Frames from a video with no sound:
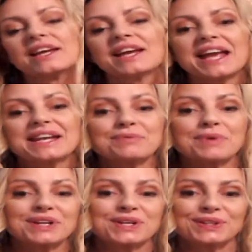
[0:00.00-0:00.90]

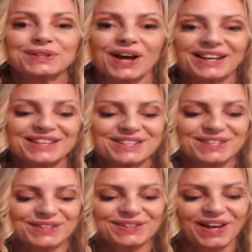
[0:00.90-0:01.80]
anyone who'd like
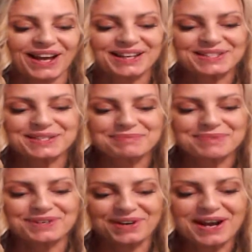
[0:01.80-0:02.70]
to like and
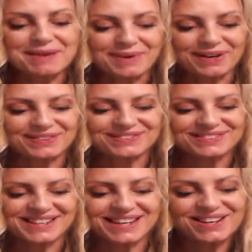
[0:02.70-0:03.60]
subscribe, I'd
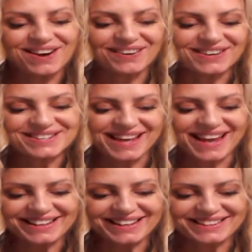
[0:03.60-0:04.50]
encourage
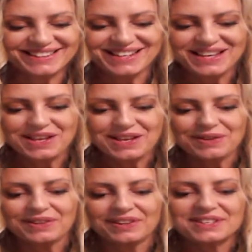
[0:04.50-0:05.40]
that.
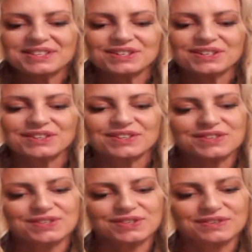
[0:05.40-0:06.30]
Let's turn
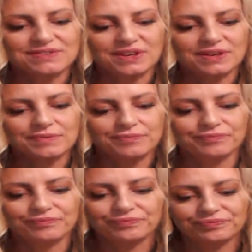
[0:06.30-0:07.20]
those over.
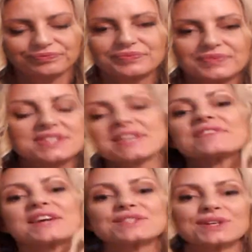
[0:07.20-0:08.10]
See if
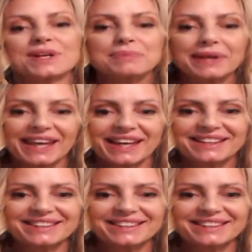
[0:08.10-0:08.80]
they turn up again.